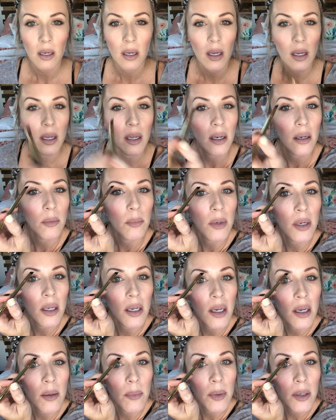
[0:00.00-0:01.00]
And I'm gonna
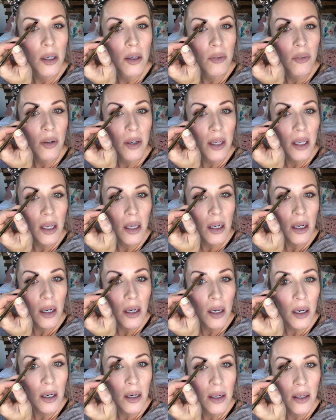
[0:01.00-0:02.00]
come in over
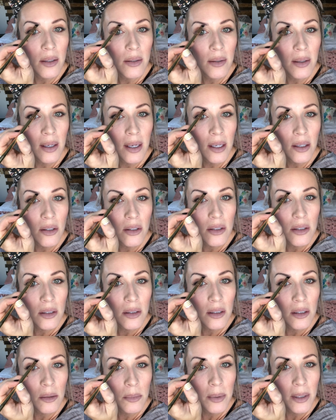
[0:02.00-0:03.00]
here because they get just a
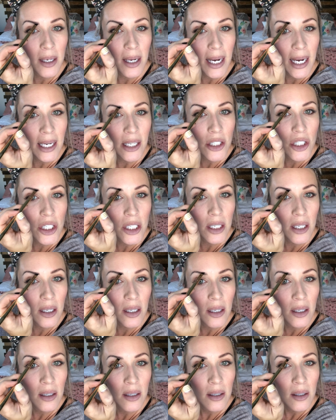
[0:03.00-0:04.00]
little bit ashy
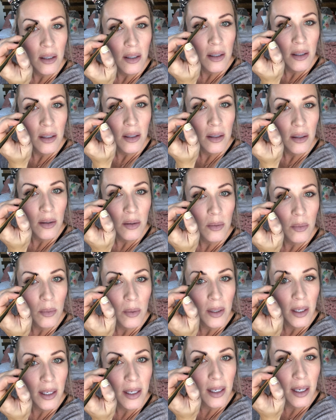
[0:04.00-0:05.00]

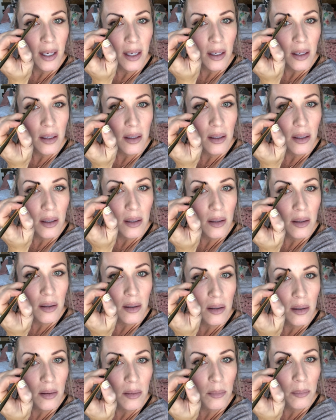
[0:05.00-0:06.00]
when I get
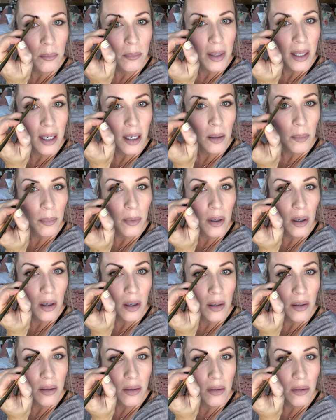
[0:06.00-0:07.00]
makeup
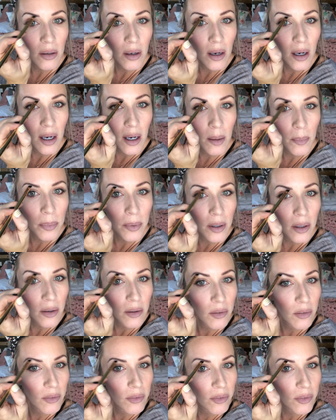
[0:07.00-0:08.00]
on top
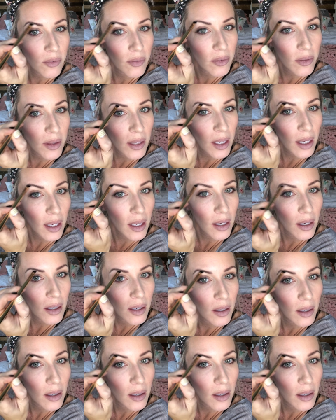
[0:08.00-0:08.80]
of the,